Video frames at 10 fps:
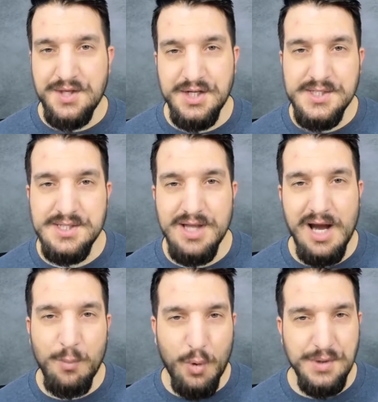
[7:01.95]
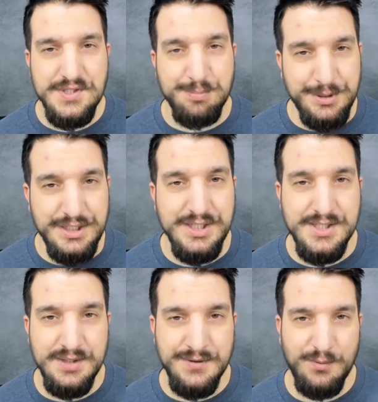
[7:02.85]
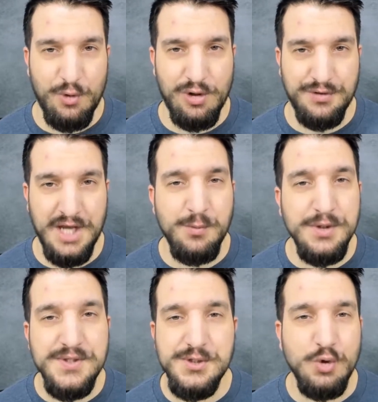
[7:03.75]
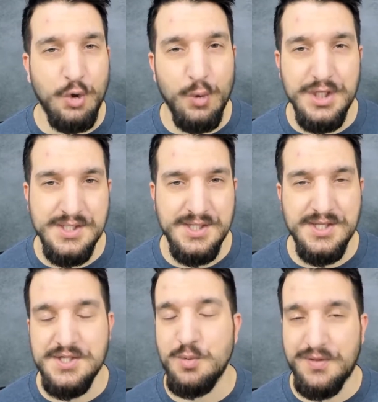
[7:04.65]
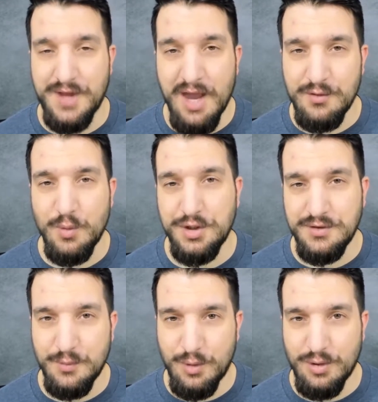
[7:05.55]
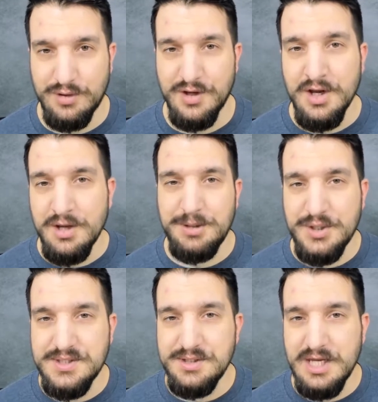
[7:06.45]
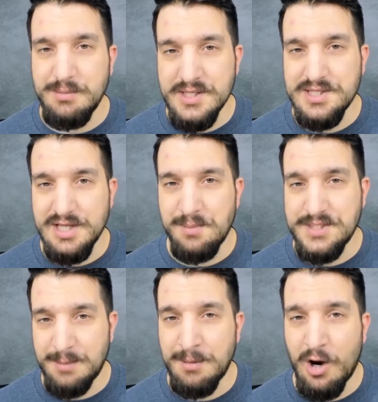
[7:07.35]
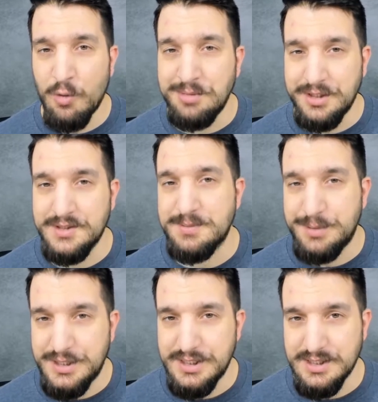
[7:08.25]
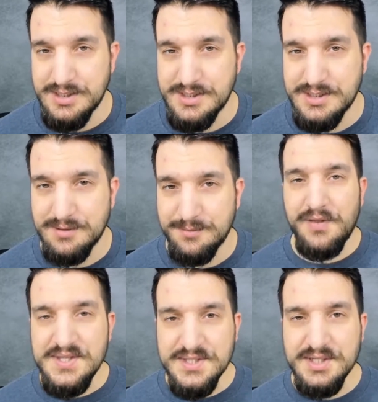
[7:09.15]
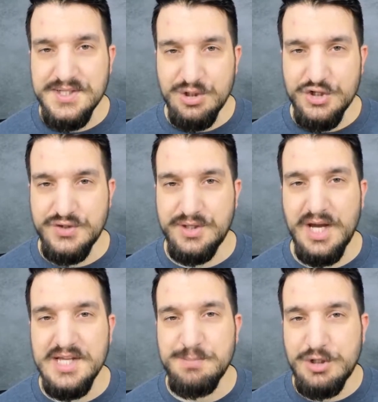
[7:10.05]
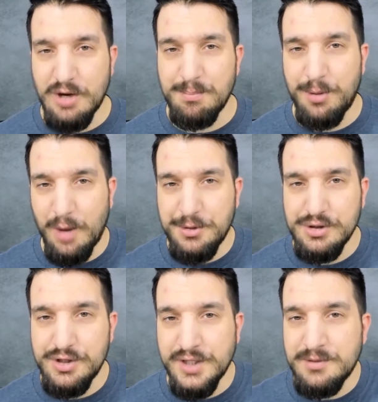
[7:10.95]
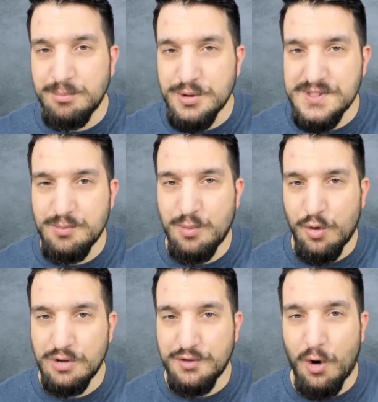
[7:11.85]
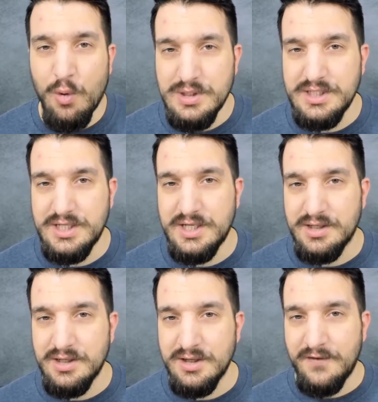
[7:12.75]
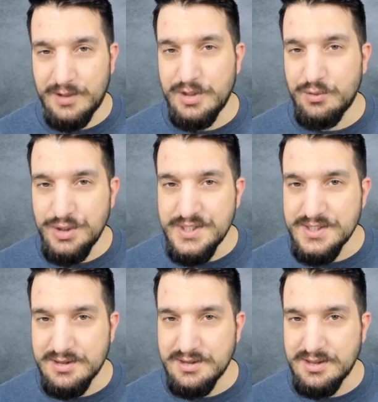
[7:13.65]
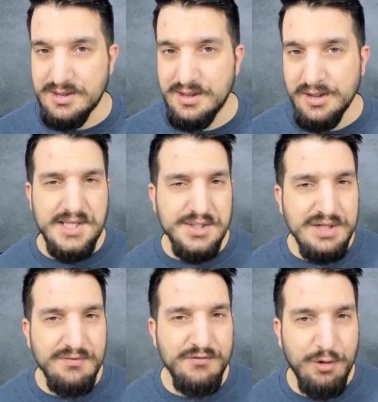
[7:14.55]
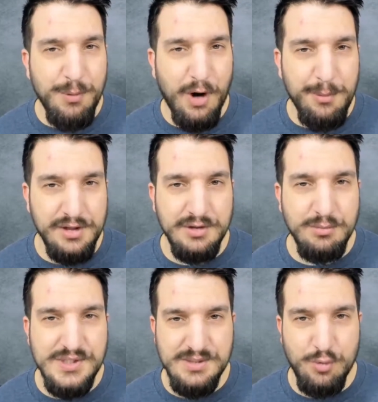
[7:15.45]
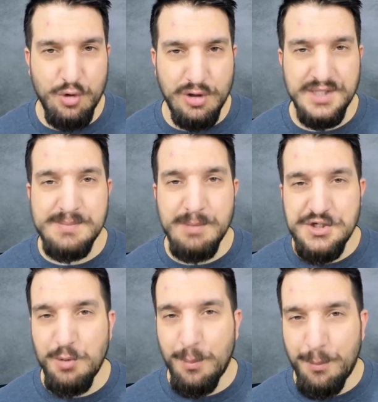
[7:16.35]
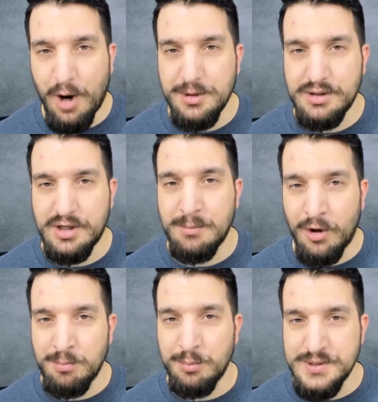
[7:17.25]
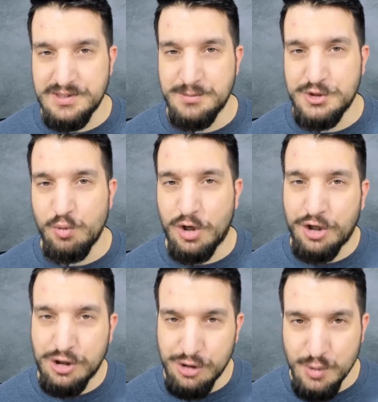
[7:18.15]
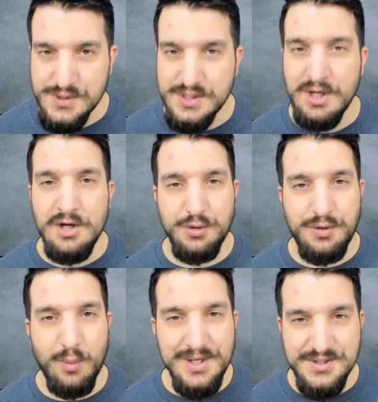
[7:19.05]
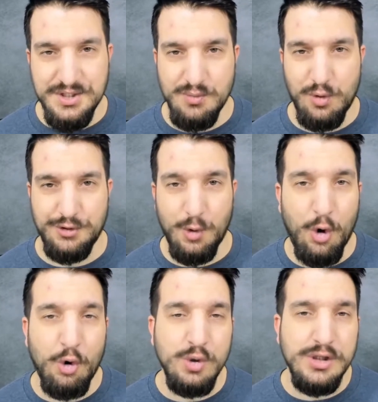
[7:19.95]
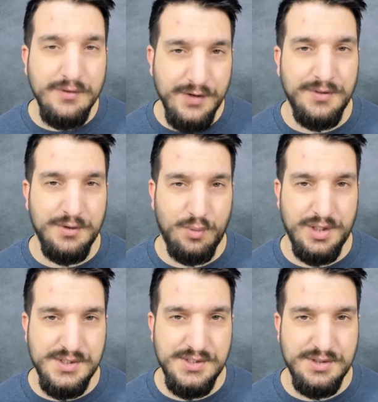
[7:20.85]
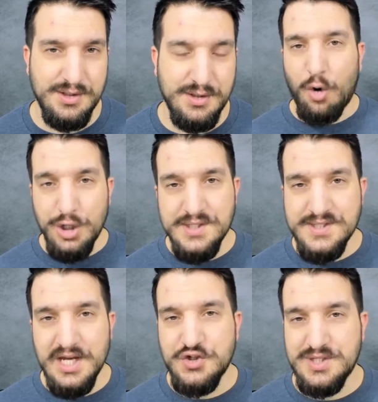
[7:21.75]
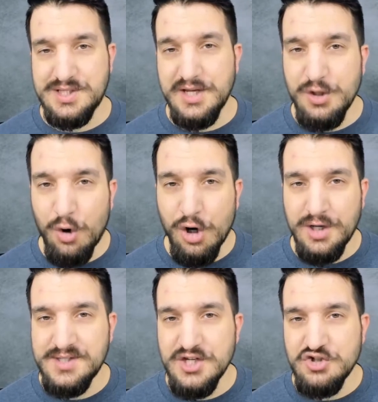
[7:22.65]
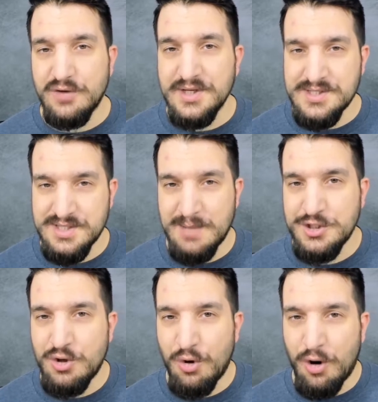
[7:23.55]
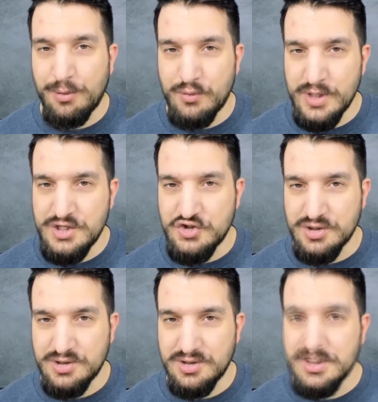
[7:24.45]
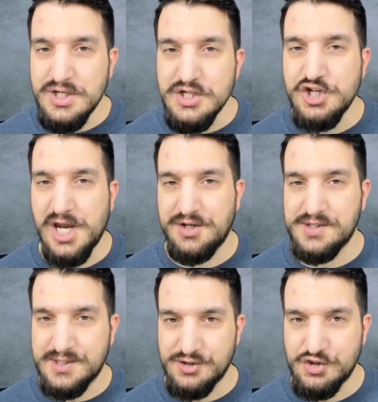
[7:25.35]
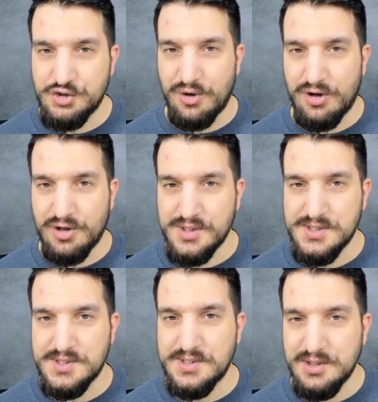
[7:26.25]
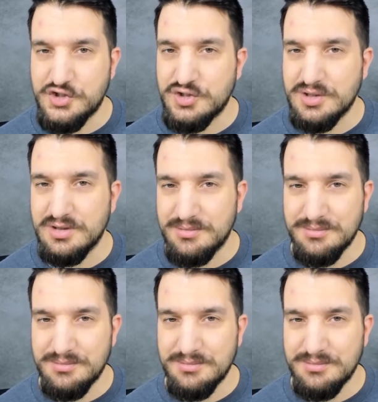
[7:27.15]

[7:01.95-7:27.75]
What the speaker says: that Islam wants peace in the world and wants to coexist with everyone in the world, because the name Islam somehow means peace. That's an assertion that has become popular in the Muslim world only very recently. It's not even very popular in the Muslim world. It's much more popular among Muslims who are close to the Western world or who live in the West. Organizations like the Organization of Islamic Cooperation initiated such talks, such